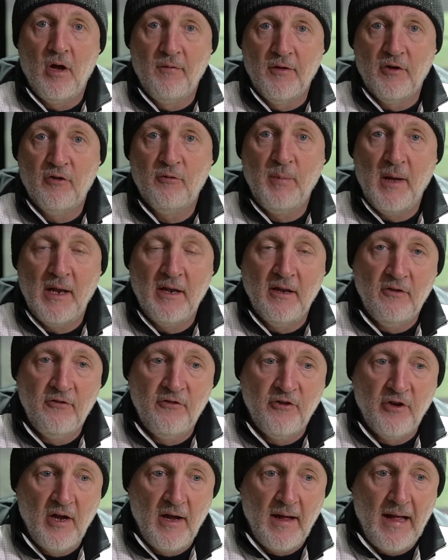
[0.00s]
of
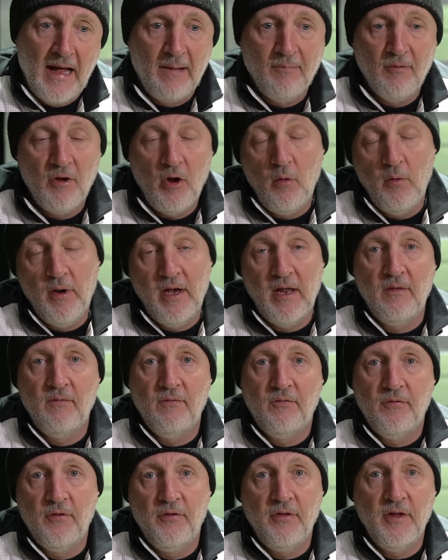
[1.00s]
expenditure, I'm going in
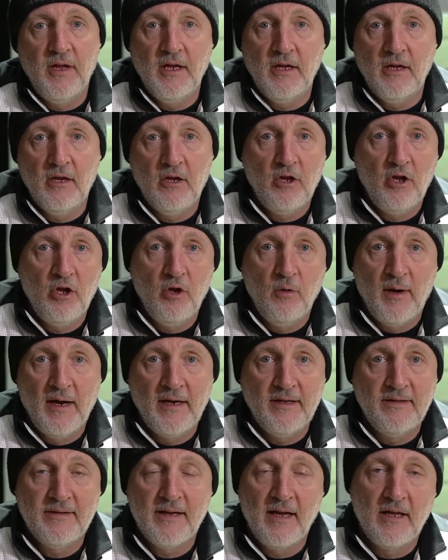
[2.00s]
for the
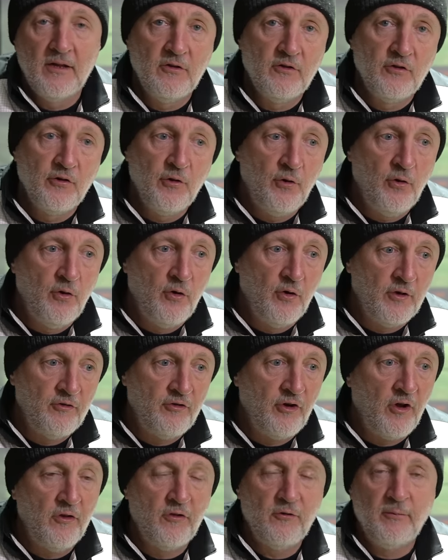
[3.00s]
QI10 Tour.
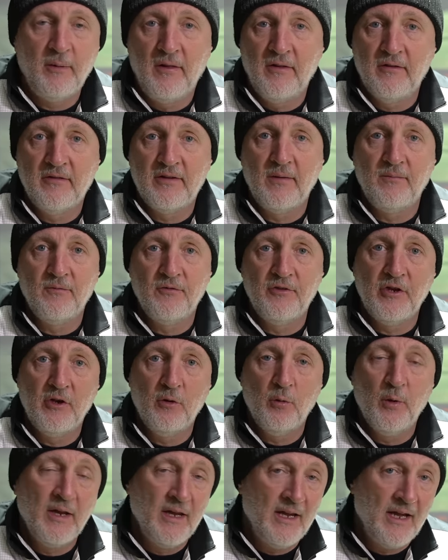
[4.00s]
I'd rather spend the 70
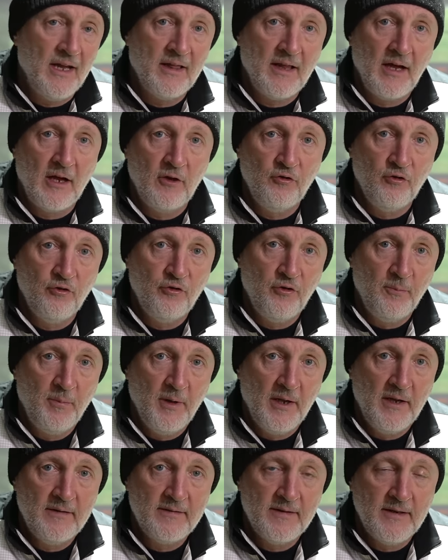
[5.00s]
quid and get that
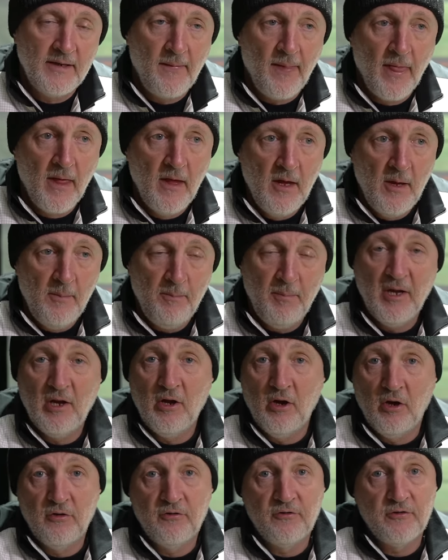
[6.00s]
adjustability
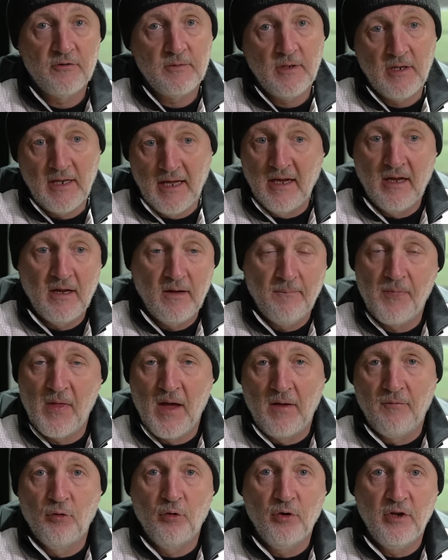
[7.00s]
because, like
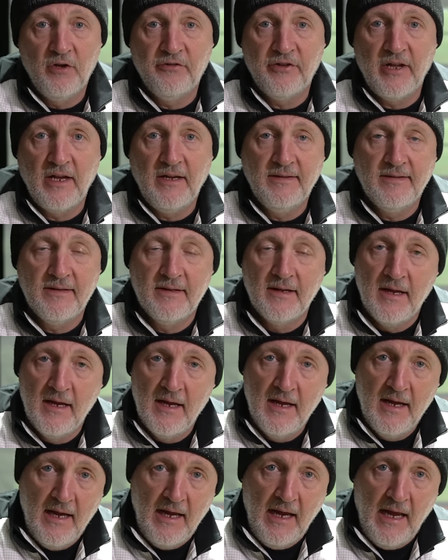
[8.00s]
I've already stated,
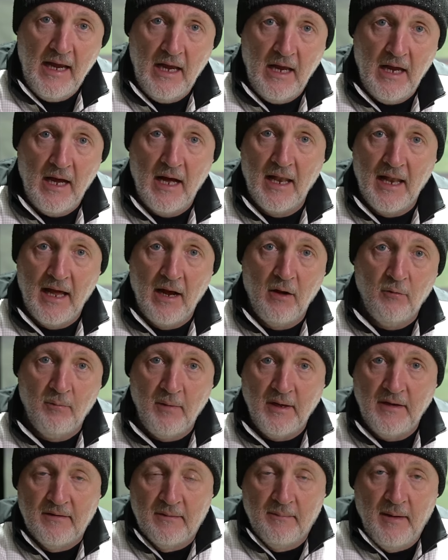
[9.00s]
it allowed
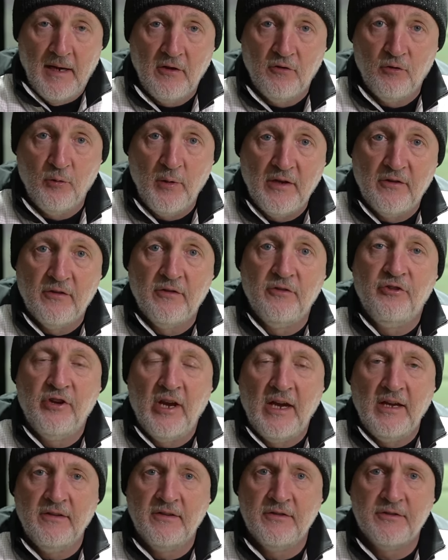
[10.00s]
me to make tweaks and
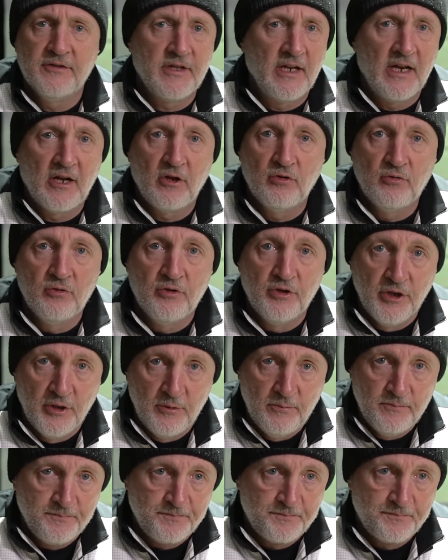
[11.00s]
changes that I couldn't
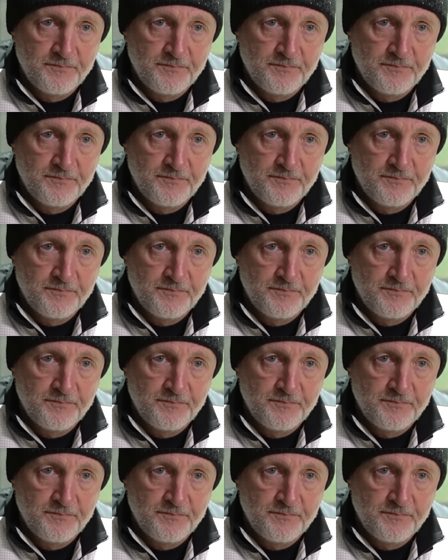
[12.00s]
do